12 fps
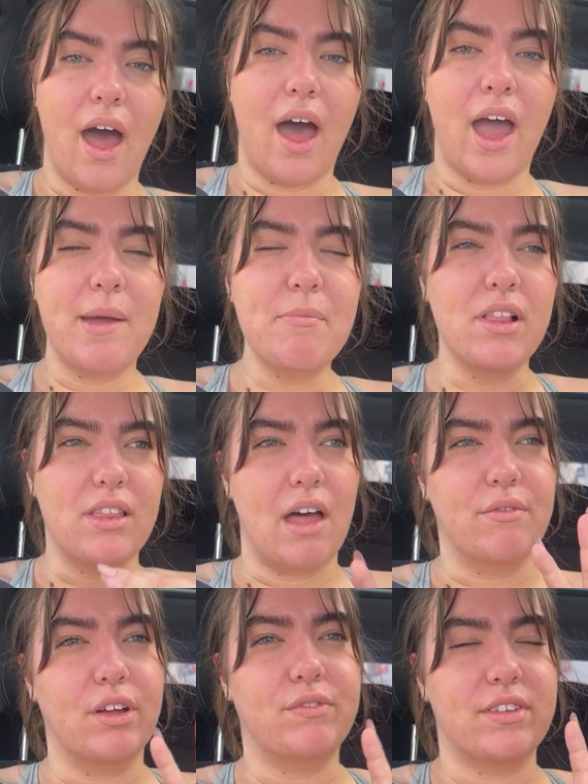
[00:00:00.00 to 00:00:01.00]
I am a
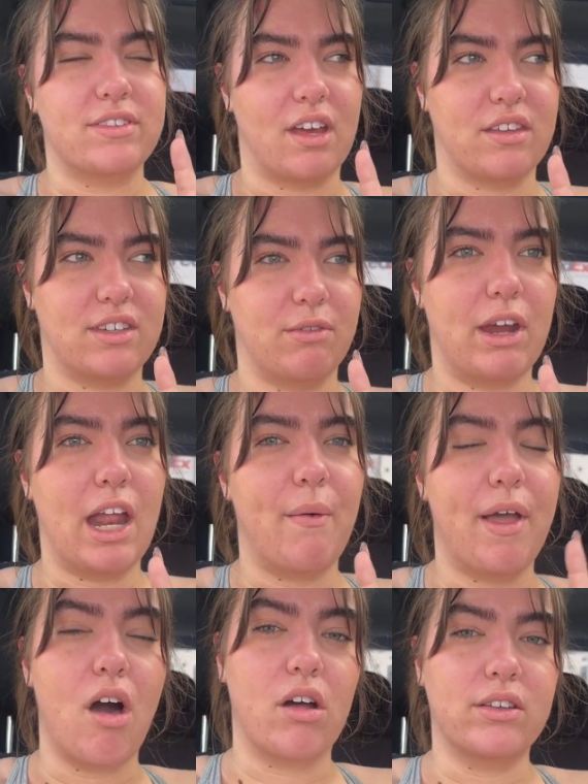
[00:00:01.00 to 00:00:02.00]
level of disgusting right now.
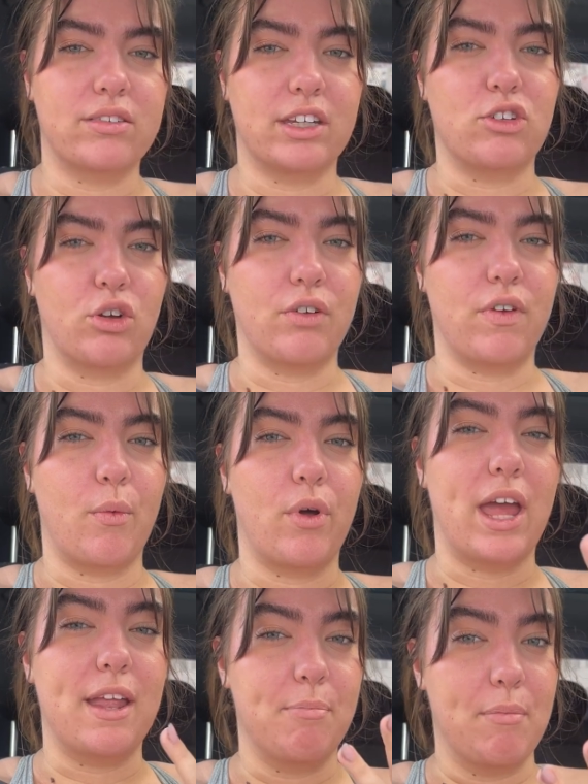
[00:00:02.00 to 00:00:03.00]
I honestly don't know if I wanna
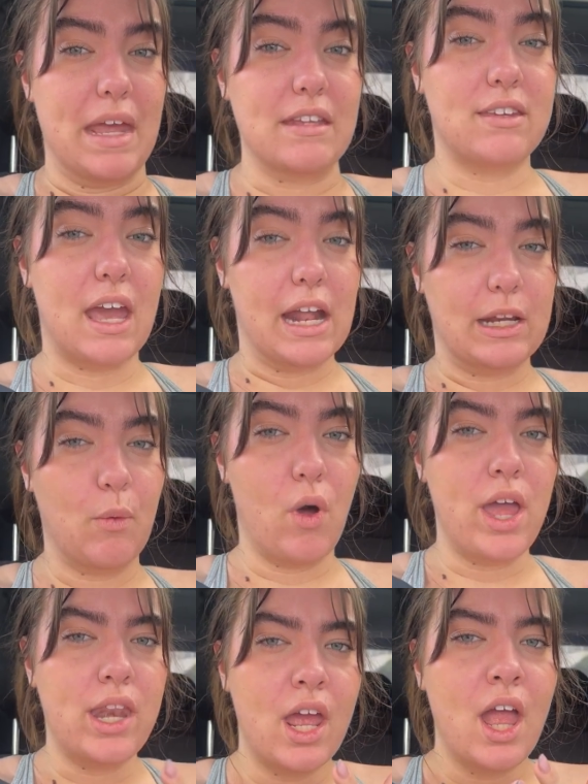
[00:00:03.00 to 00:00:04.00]
admit to
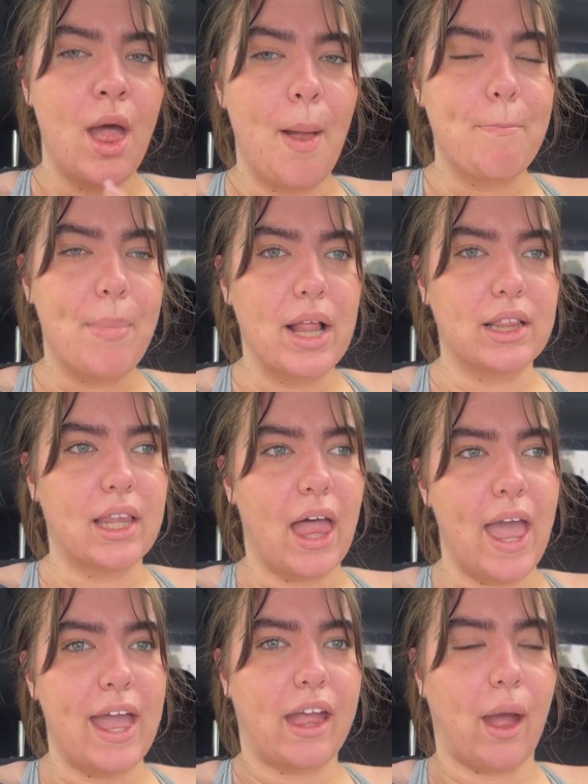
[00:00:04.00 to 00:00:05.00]
anyone, but
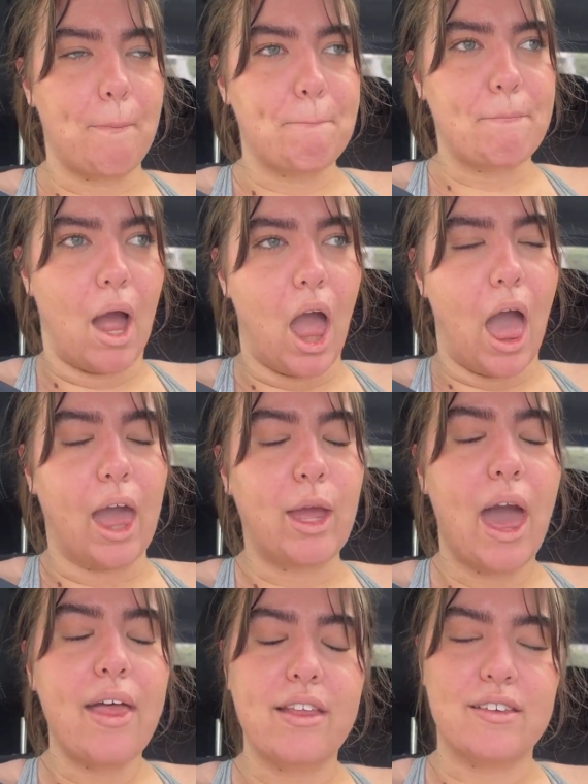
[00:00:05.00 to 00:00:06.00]
like I
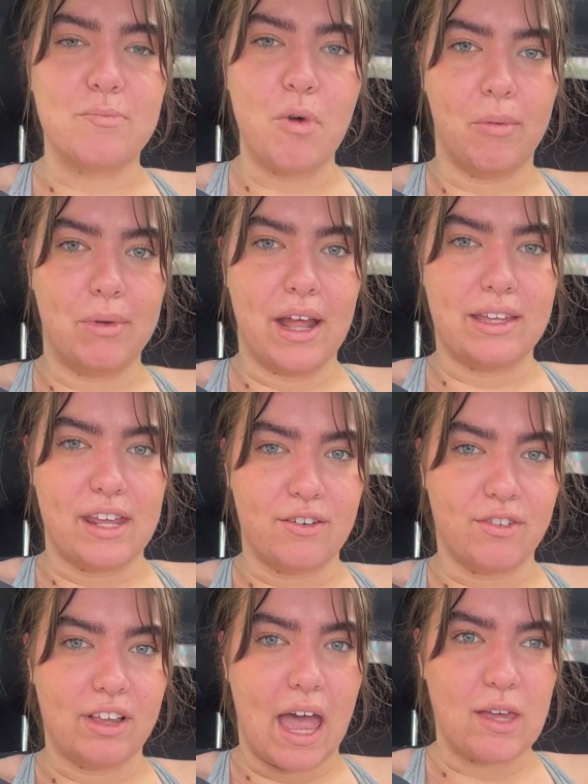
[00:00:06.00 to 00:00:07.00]
had this moment at the end of
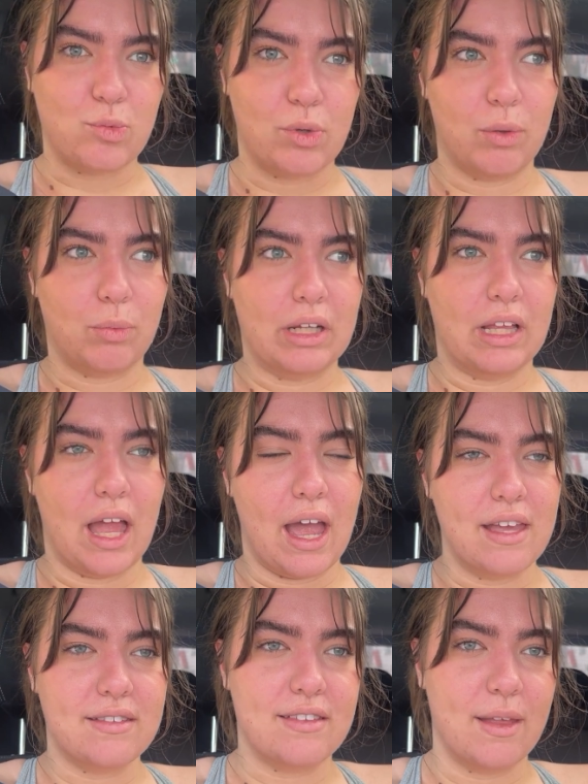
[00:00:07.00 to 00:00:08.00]
class when I
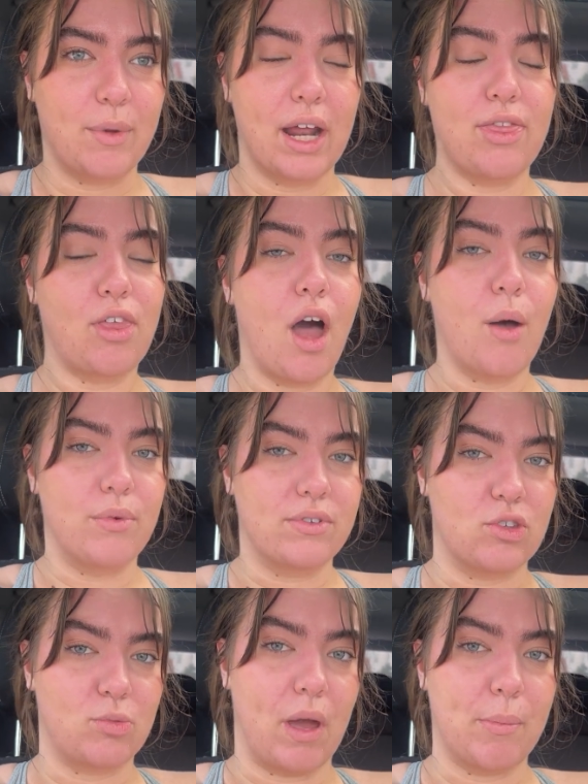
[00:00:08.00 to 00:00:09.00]
realized that what I thought was a
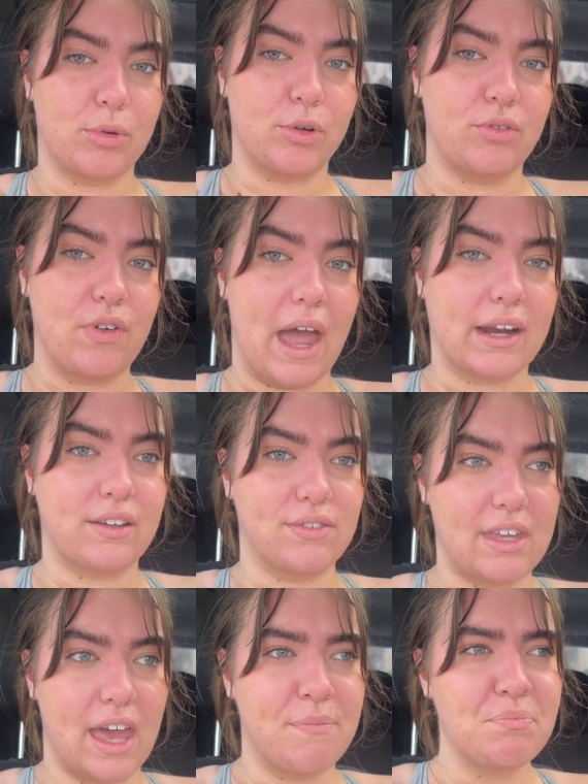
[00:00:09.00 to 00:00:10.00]
sweatproof active
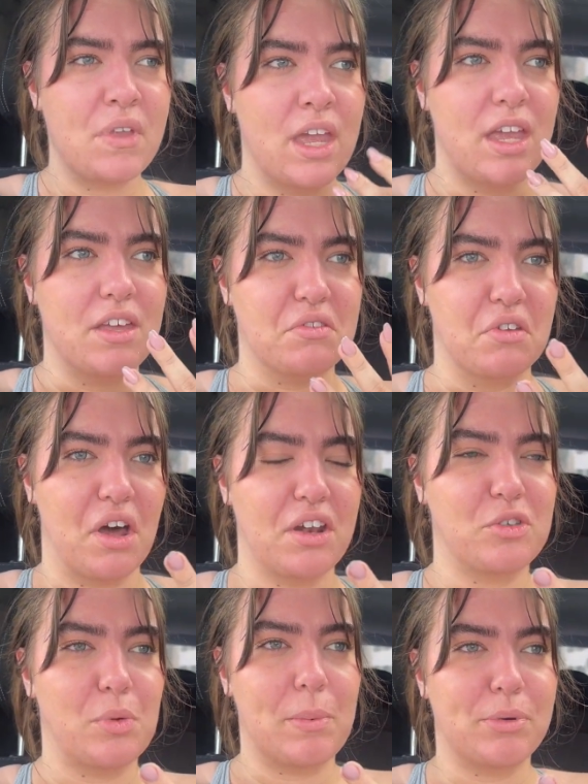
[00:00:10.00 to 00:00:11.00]
set is not a
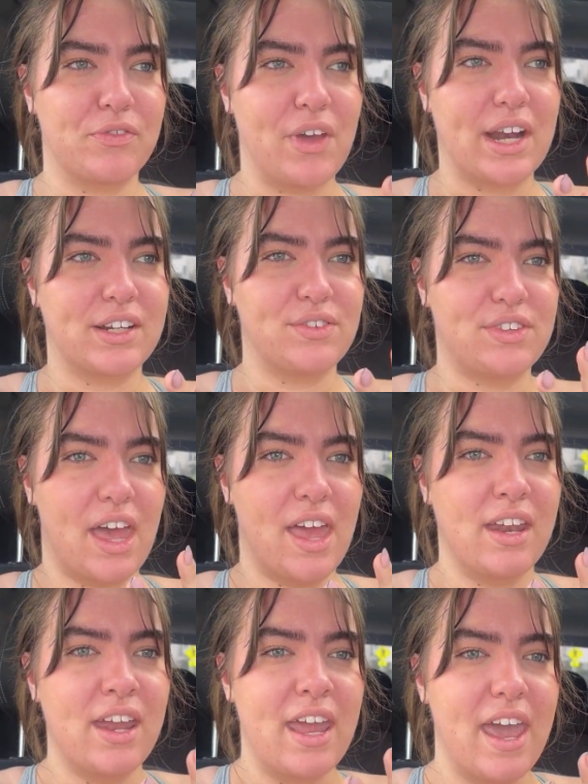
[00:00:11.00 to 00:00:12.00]
sweatproof active set.
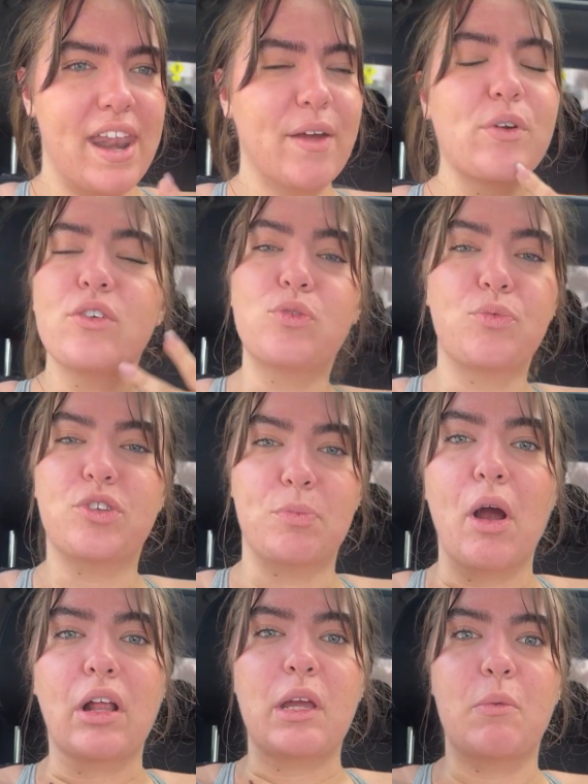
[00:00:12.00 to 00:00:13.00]
And everyone's
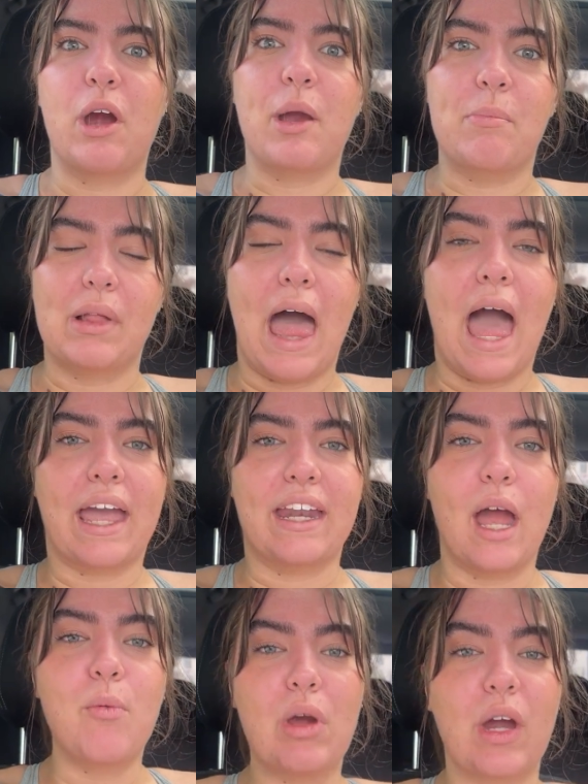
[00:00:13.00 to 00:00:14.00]
smartly wearing black and
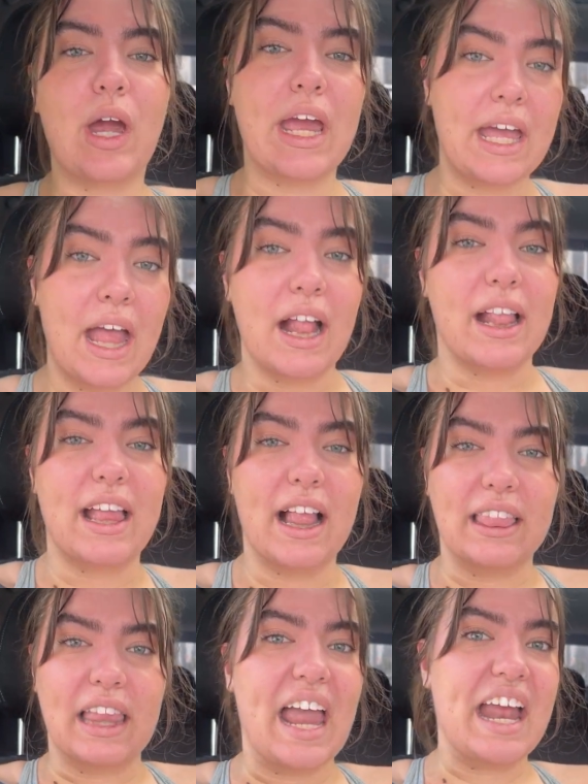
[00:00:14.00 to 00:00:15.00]
I'm wearing like a
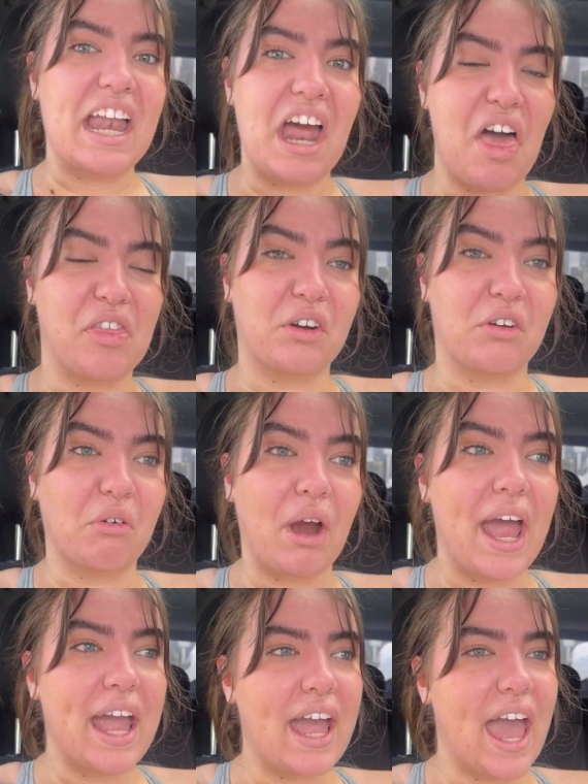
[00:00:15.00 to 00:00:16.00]
light heather
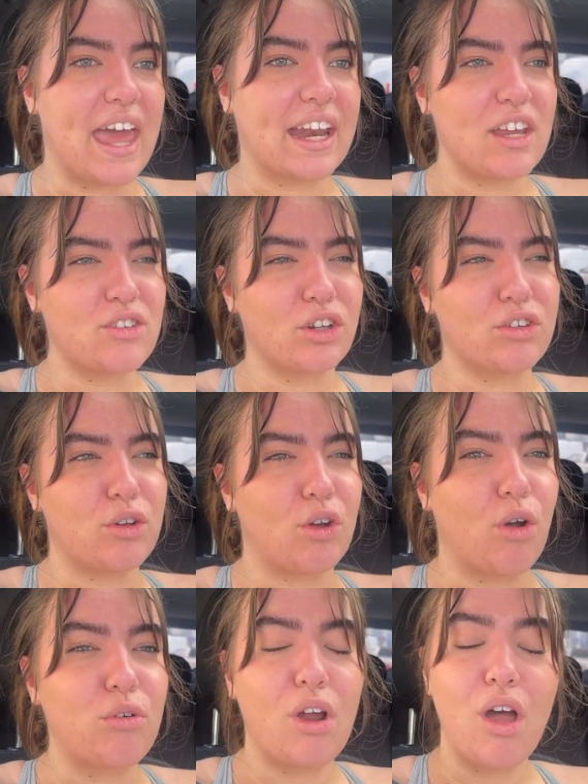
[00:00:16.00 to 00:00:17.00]
gray. And I just looked and said,
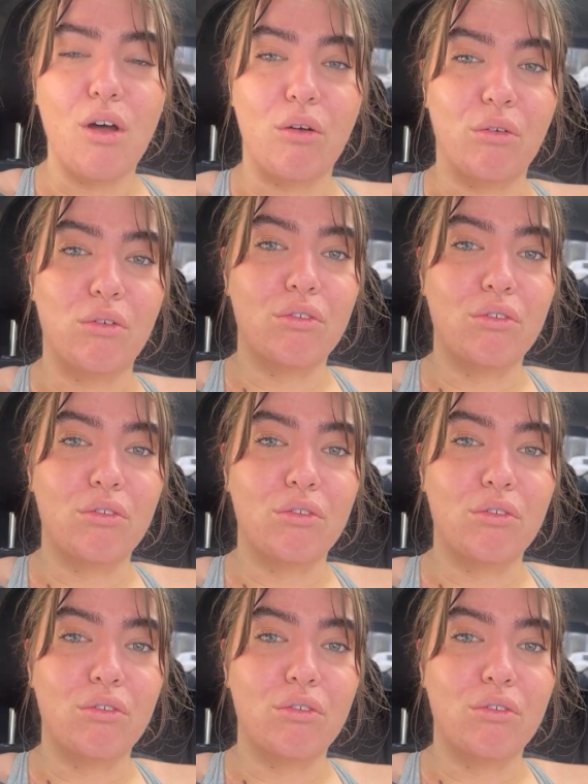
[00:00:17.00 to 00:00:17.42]
oh no,